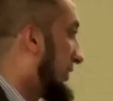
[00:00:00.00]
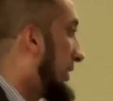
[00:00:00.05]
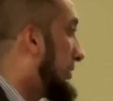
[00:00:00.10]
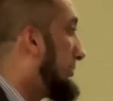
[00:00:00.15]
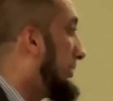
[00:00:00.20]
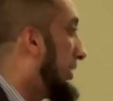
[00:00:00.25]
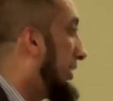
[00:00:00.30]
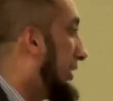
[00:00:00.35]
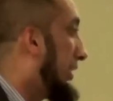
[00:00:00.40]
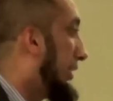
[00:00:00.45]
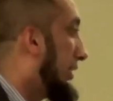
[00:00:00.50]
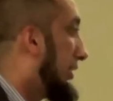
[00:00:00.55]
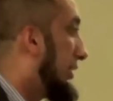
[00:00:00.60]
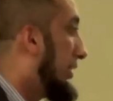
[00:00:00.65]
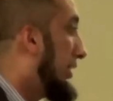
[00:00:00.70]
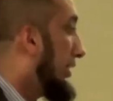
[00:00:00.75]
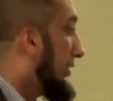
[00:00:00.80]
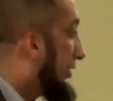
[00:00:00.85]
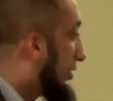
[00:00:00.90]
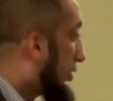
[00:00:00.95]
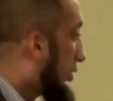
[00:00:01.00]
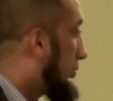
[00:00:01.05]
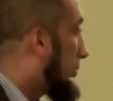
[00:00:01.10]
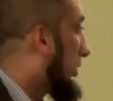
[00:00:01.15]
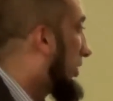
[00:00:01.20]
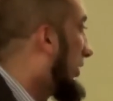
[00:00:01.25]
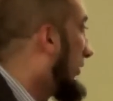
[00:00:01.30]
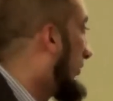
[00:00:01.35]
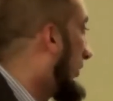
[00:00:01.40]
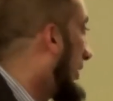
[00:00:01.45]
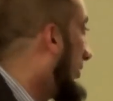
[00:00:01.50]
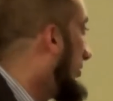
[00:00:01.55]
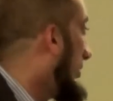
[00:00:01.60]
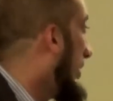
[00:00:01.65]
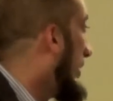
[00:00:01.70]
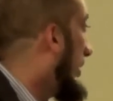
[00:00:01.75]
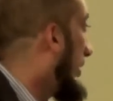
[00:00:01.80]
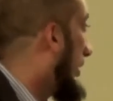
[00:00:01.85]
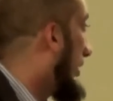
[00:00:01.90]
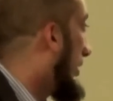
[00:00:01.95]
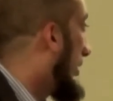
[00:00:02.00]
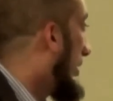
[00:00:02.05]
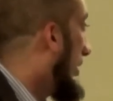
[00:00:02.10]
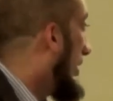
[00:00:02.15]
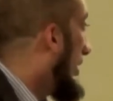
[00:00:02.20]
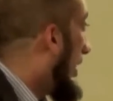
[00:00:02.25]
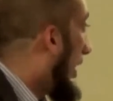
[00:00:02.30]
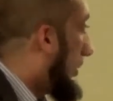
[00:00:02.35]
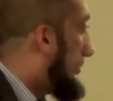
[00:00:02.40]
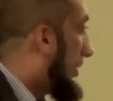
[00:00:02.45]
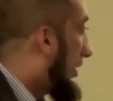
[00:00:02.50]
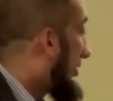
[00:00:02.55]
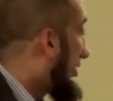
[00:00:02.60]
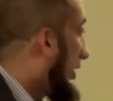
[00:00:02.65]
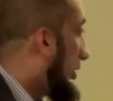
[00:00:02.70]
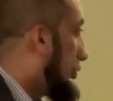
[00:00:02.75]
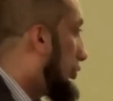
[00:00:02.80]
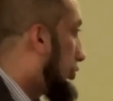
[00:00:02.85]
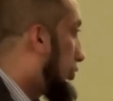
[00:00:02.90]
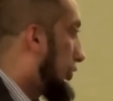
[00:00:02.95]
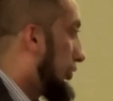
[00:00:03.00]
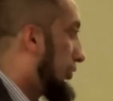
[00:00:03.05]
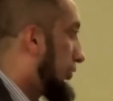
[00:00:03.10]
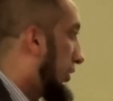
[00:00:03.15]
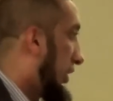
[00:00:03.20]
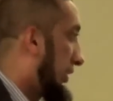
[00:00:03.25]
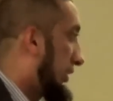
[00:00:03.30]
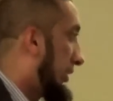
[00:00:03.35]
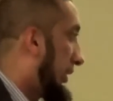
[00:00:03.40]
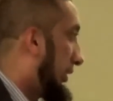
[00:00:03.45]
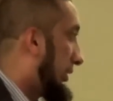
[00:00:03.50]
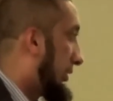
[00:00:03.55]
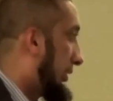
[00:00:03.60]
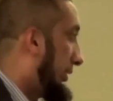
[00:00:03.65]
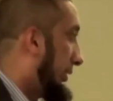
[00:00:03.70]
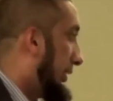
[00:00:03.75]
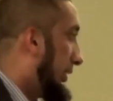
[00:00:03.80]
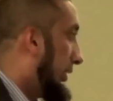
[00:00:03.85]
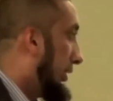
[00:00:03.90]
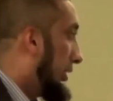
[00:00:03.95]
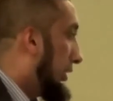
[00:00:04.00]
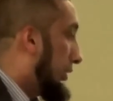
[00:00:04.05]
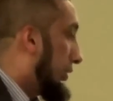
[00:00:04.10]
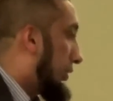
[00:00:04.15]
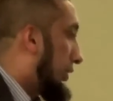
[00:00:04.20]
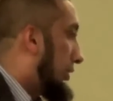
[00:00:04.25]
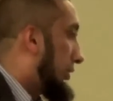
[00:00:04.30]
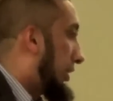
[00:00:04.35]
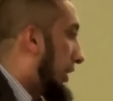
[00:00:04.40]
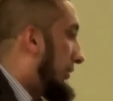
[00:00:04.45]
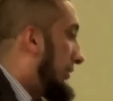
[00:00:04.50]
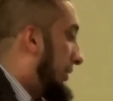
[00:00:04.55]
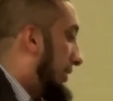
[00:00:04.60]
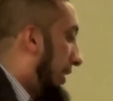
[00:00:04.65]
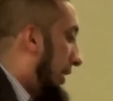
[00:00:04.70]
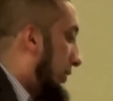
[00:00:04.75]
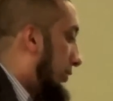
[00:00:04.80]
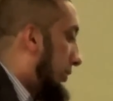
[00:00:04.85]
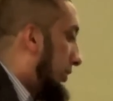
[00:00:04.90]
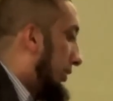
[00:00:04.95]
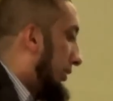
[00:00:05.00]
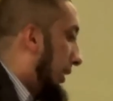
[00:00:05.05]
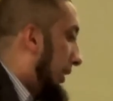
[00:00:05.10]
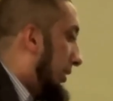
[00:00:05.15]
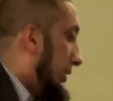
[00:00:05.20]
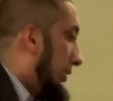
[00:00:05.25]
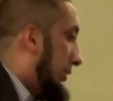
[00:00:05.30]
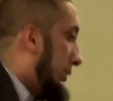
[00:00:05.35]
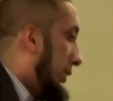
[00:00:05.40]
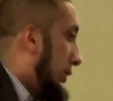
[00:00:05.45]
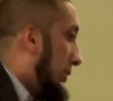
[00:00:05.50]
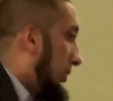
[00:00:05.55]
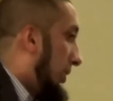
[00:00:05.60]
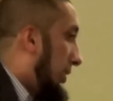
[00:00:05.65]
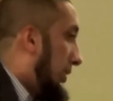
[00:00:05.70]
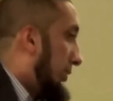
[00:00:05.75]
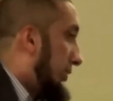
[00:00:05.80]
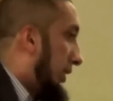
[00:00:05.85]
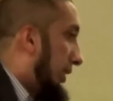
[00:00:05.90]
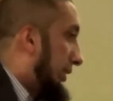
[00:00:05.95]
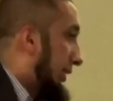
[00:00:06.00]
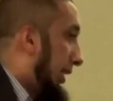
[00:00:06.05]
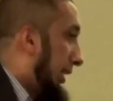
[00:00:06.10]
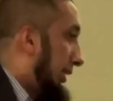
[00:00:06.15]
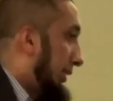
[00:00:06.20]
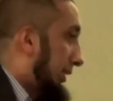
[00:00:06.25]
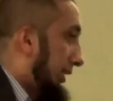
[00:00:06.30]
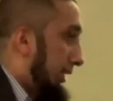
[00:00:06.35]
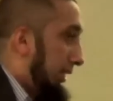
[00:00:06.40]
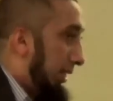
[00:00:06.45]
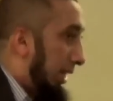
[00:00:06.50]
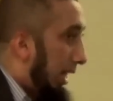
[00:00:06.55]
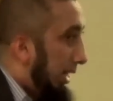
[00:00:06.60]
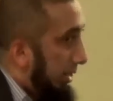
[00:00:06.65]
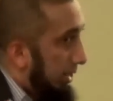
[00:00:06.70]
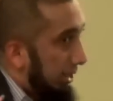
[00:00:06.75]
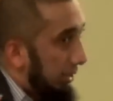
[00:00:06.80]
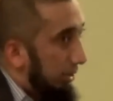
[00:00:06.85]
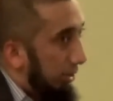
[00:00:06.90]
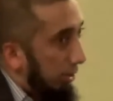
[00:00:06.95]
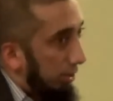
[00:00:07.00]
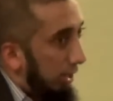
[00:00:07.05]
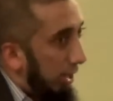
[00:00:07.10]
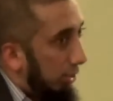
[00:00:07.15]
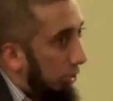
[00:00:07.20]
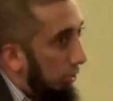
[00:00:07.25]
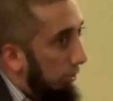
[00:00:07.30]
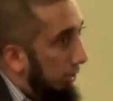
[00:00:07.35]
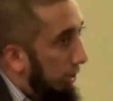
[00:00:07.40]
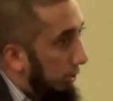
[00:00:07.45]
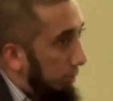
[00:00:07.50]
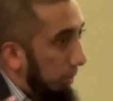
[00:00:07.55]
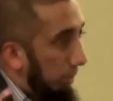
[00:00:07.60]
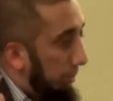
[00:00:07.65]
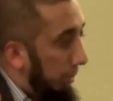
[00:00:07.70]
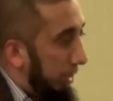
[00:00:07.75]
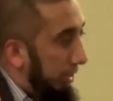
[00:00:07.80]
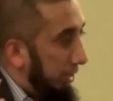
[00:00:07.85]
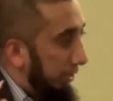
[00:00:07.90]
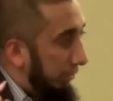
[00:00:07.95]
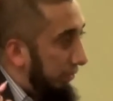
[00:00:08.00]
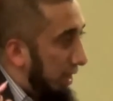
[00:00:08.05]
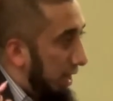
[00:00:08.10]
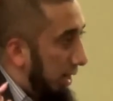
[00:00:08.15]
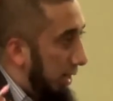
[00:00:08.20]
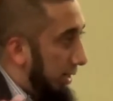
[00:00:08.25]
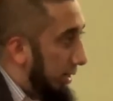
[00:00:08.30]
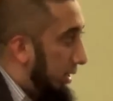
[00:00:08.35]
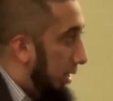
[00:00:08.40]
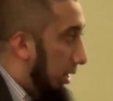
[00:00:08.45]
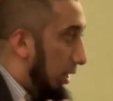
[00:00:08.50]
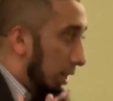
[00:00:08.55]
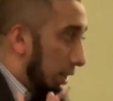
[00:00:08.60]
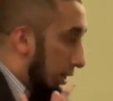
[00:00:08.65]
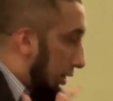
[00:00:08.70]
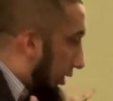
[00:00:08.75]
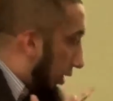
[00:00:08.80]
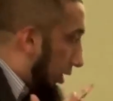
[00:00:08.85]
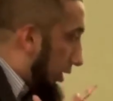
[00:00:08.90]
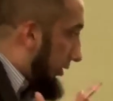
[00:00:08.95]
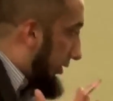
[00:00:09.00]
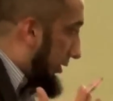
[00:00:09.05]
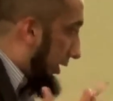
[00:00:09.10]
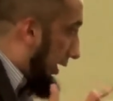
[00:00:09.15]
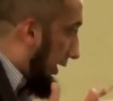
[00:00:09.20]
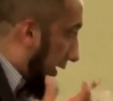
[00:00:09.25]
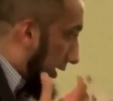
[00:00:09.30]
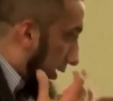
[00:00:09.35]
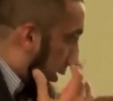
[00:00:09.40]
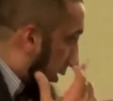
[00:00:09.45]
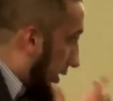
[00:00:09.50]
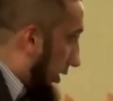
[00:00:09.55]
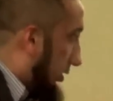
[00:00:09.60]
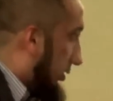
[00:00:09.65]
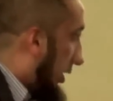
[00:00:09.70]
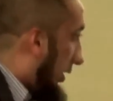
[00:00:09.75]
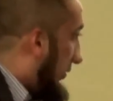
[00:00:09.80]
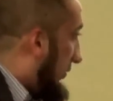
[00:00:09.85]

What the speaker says: find meaning in. This is what they find meaning in. I'm not saying you shouldn't dress nicely. Girls have a natural tendency to want to dress nicely. Guys can look like homeless people and they're fine. Girls